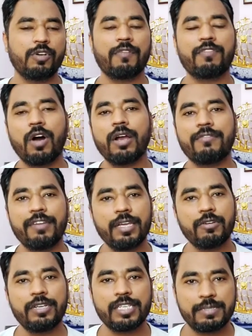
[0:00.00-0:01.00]
you have got a
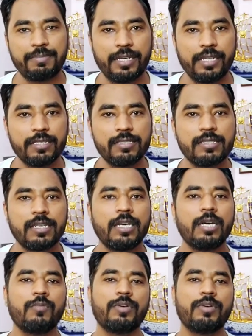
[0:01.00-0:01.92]
very good experience